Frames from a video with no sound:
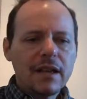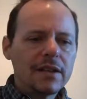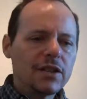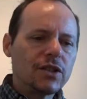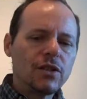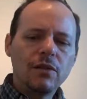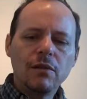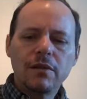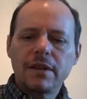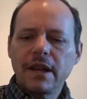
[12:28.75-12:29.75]
The two
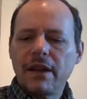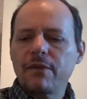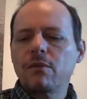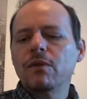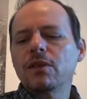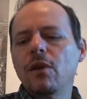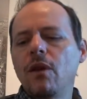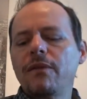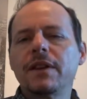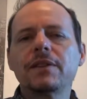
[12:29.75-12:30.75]
that everyone will know
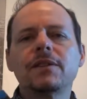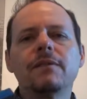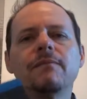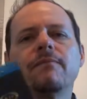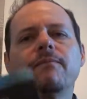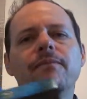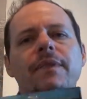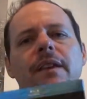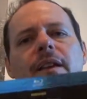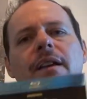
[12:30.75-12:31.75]
of his
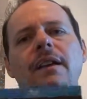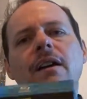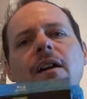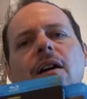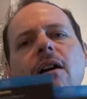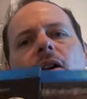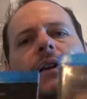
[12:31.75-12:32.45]
are